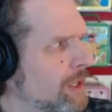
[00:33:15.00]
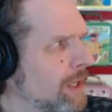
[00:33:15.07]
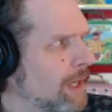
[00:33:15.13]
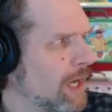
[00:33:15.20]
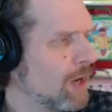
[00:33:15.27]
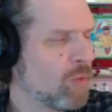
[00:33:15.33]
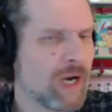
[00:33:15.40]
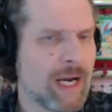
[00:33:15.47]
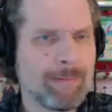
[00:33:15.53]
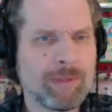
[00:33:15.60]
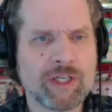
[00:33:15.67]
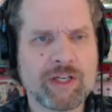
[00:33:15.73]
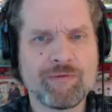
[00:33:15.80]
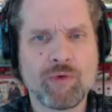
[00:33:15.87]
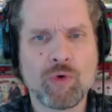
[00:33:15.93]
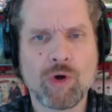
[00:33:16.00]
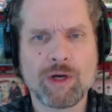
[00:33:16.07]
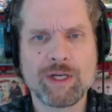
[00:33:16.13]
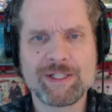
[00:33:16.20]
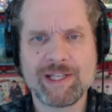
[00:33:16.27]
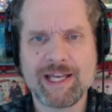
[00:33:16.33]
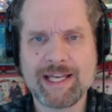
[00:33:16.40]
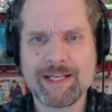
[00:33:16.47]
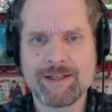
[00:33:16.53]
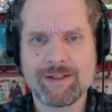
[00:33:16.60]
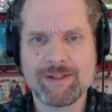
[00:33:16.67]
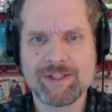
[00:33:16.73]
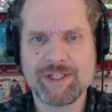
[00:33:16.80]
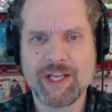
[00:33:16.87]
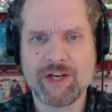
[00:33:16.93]
What I'm looking for is like
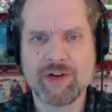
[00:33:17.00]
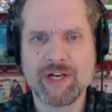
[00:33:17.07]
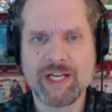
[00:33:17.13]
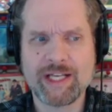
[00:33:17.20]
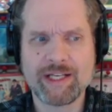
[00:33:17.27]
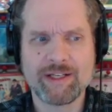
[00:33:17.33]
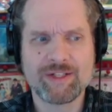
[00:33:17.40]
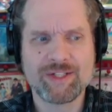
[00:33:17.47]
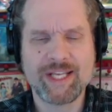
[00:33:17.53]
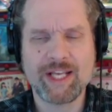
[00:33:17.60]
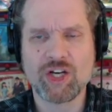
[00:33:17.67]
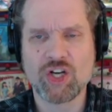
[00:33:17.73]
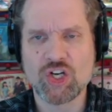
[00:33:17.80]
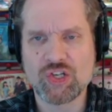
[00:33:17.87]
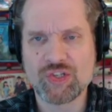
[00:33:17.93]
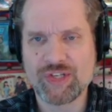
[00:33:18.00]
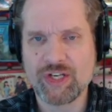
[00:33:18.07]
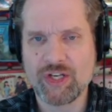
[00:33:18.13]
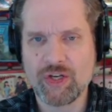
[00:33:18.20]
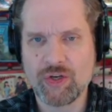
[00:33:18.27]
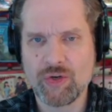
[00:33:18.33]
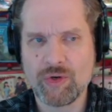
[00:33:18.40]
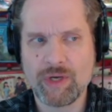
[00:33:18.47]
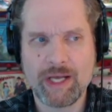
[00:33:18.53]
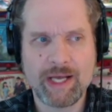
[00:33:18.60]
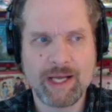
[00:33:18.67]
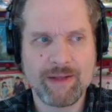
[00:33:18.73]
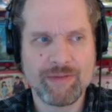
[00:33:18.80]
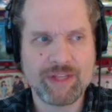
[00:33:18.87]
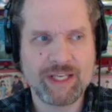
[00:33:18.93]
skitters, you know,
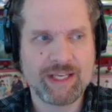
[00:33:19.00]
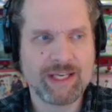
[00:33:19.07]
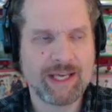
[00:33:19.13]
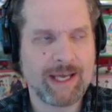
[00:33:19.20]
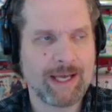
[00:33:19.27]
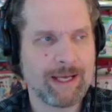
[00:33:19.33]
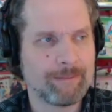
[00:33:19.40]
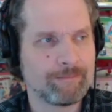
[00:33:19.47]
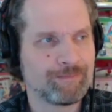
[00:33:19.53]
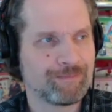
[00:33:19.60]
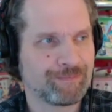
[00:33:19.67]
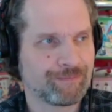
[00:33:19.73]
the